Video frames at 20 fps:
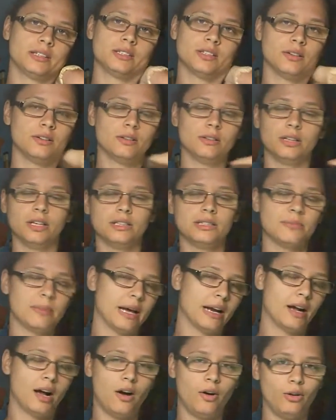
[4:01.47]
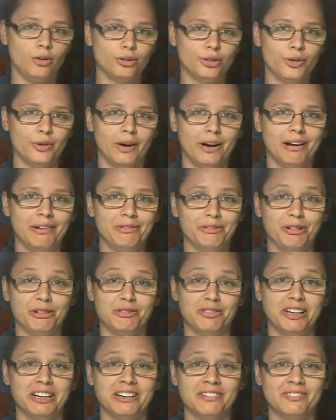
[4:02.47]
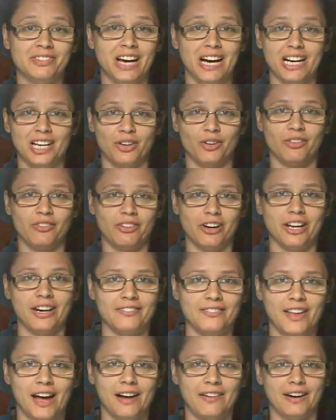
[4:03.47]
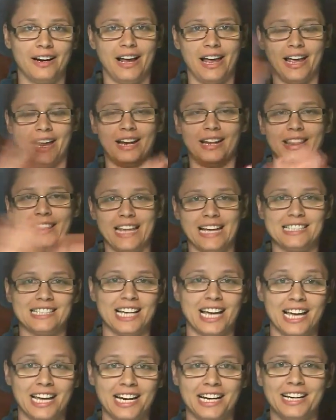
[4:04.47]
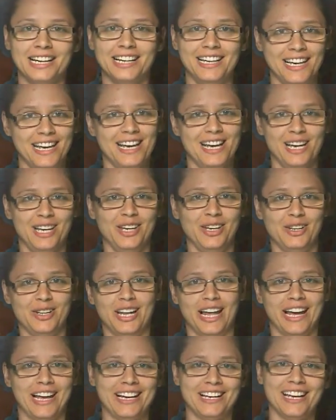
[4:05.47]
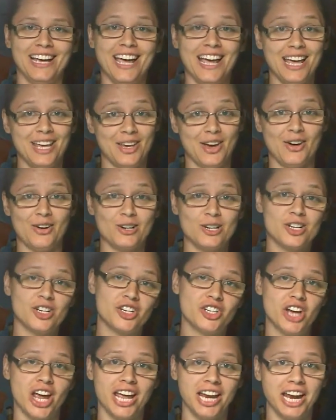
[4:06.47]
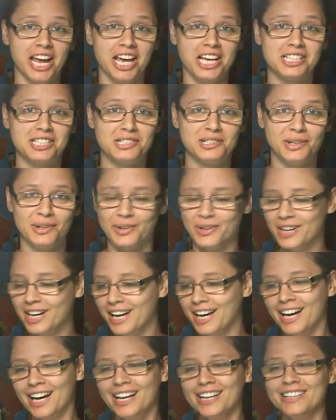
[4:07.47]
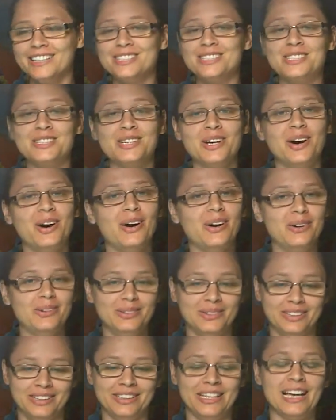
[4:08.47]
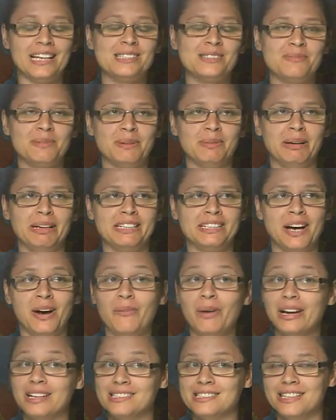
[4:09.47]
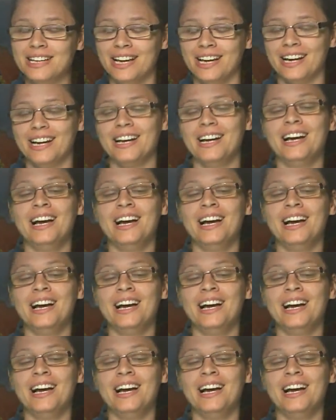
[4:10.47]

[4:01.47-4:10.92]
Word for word: So it doesn't matter how old you are, if you're afraid of dark, you're afraid of dark, and that's it. Like your own shade eats you. So that's pretty much how I see it.